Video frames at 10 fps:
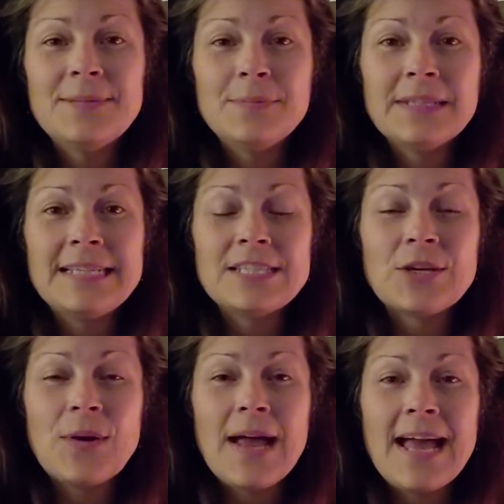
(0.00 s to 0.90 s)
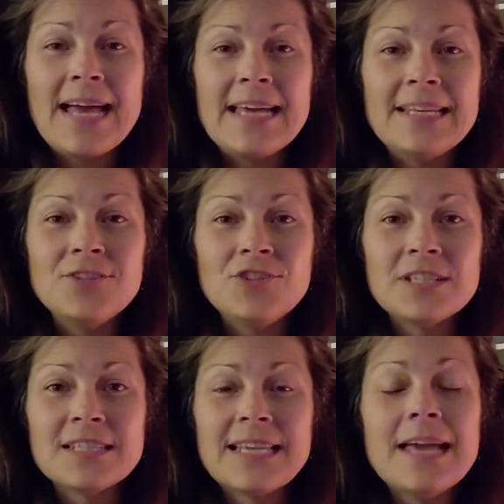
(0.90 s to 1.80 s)
please go ahead and
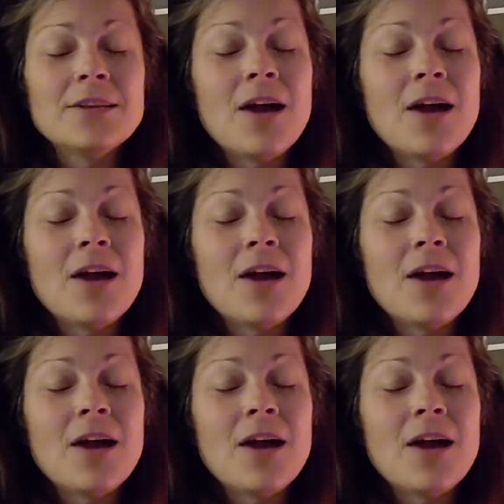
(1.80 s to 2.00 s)
just get